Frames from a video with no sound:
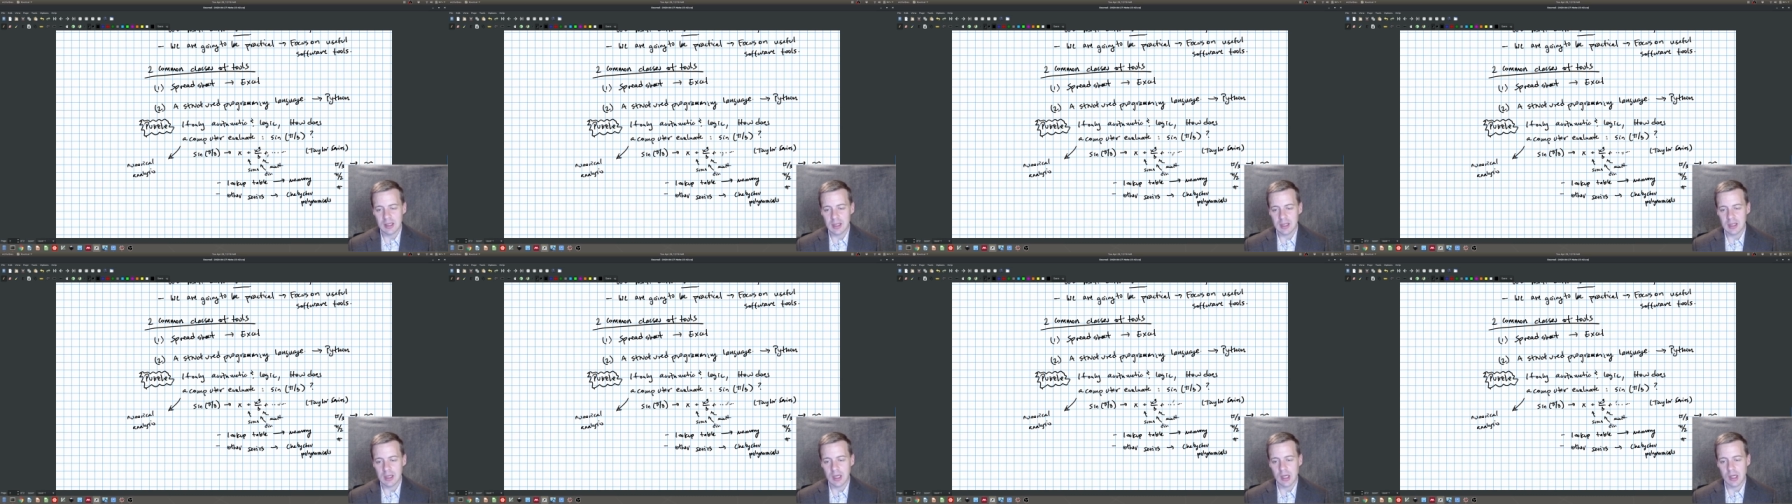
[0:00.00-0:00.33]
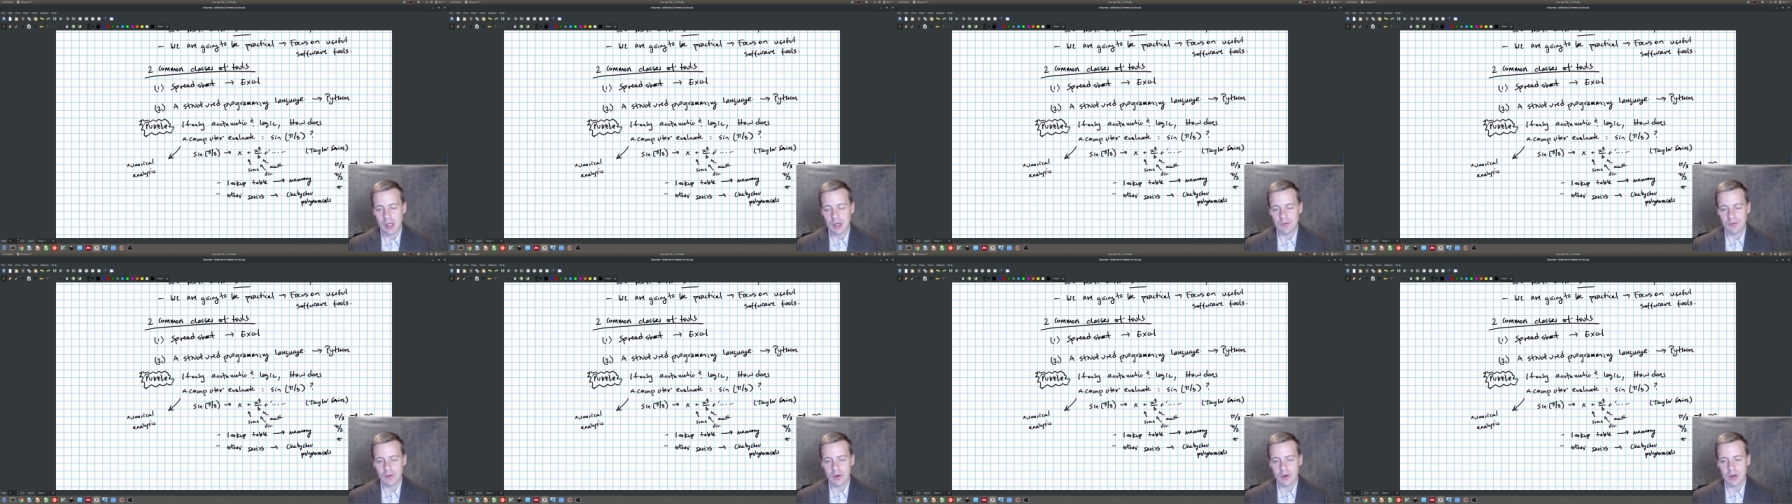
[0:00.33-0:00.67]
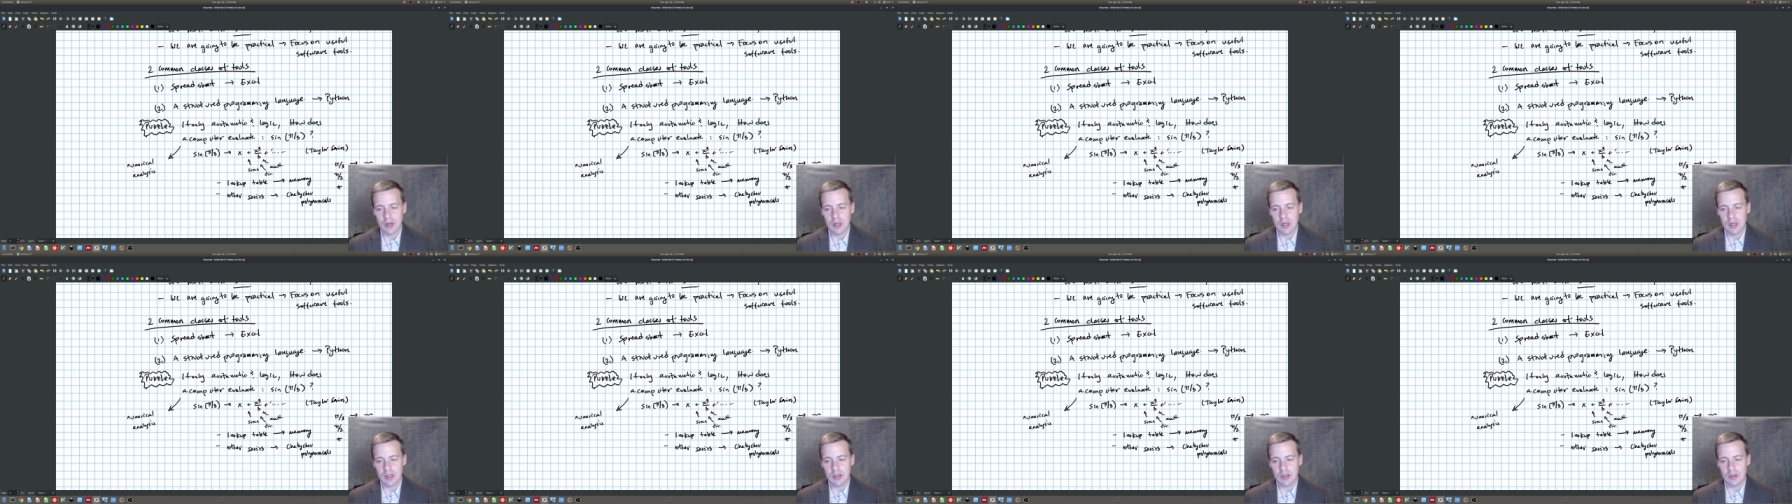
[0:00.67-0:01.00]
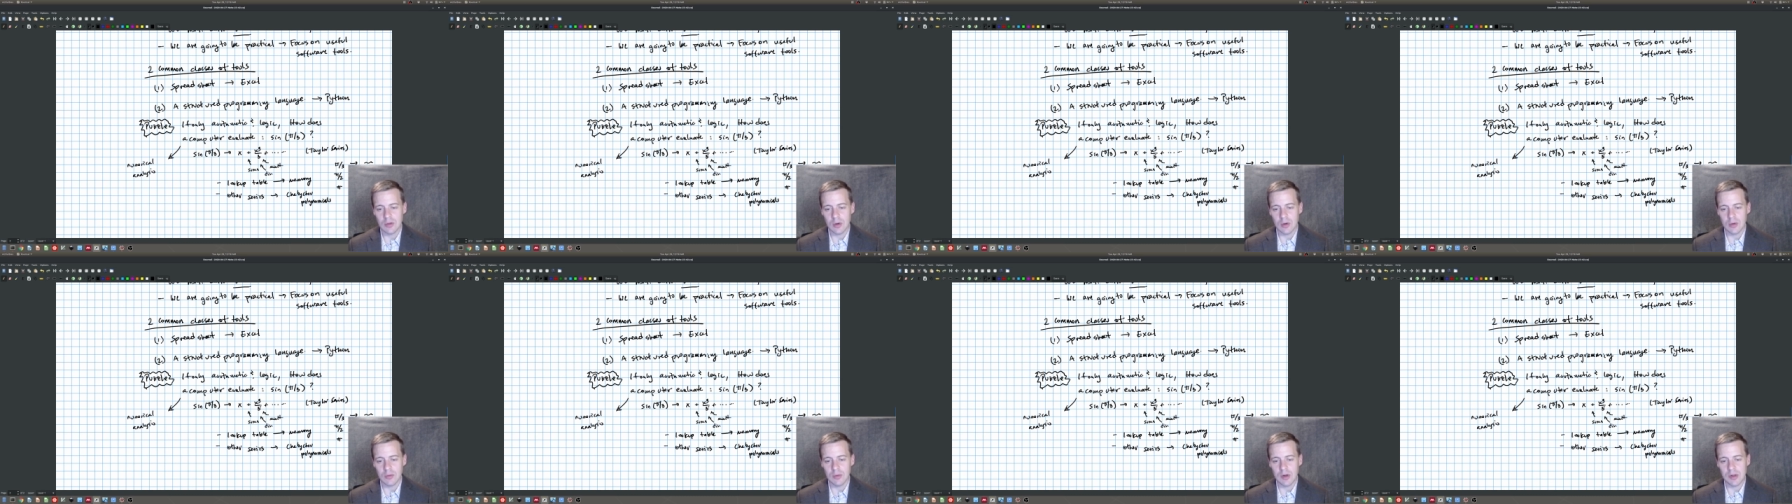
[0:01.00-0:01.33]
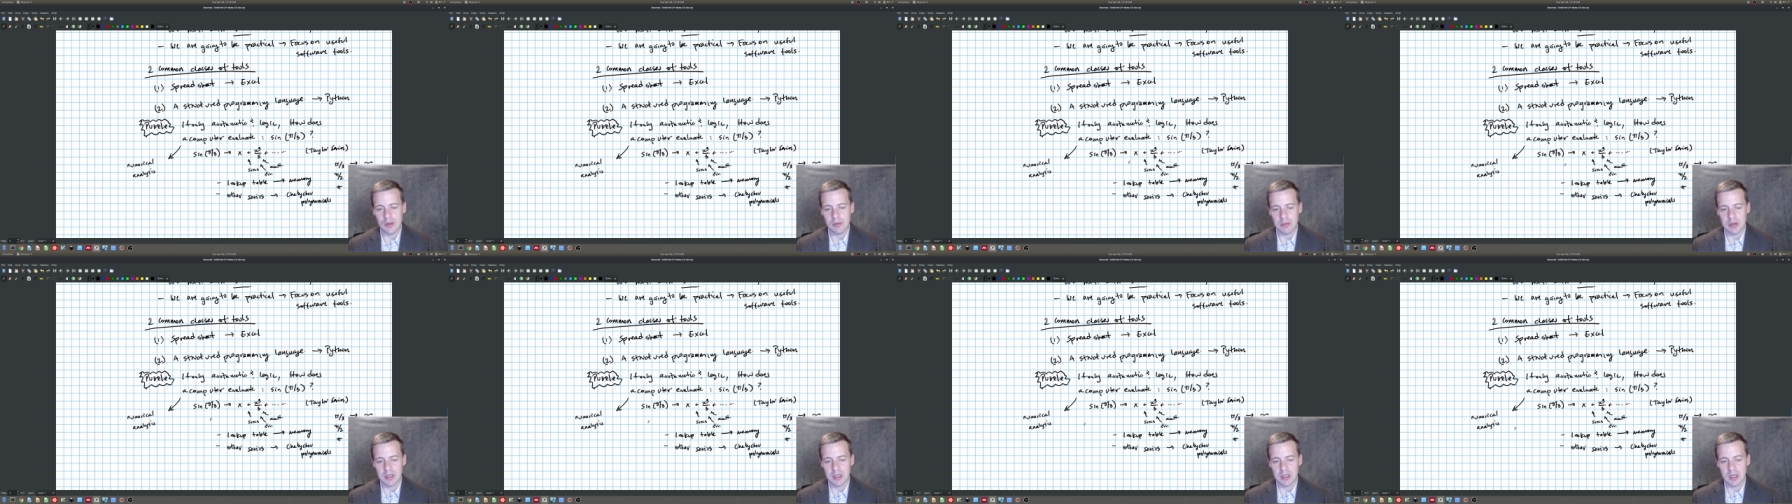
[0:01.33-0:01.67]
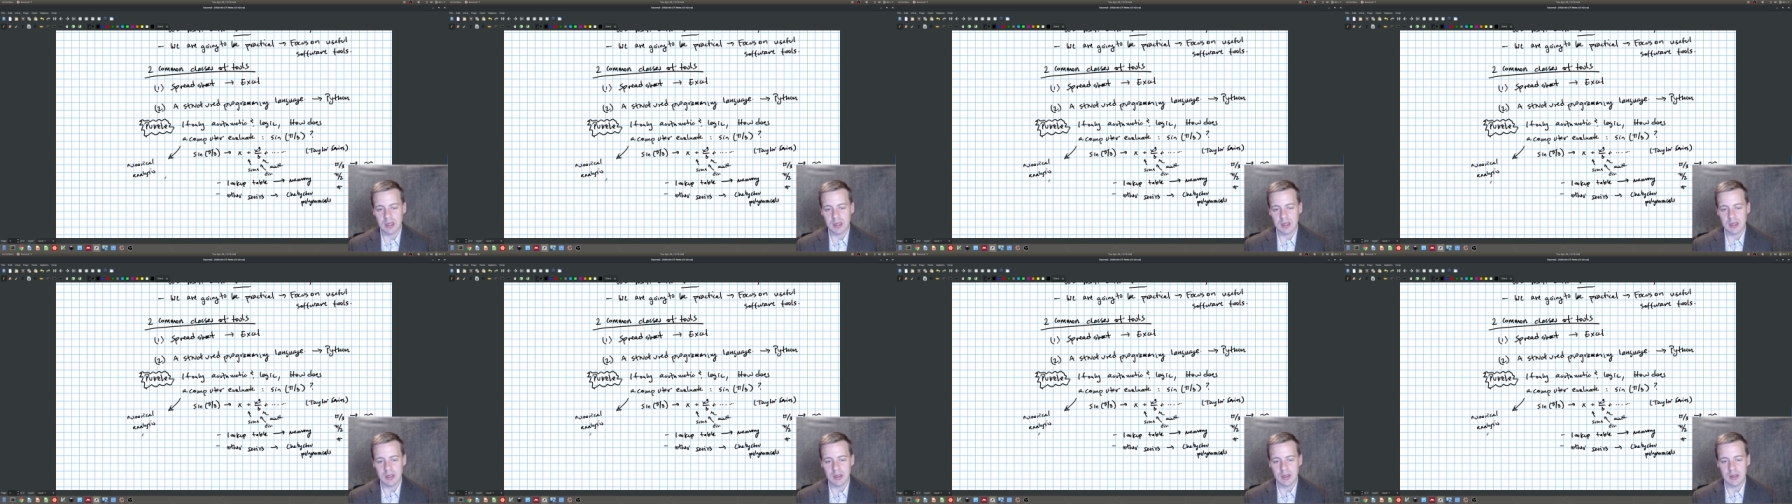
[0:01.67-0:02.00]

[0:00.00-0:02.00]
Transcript: get converted into arithmetic.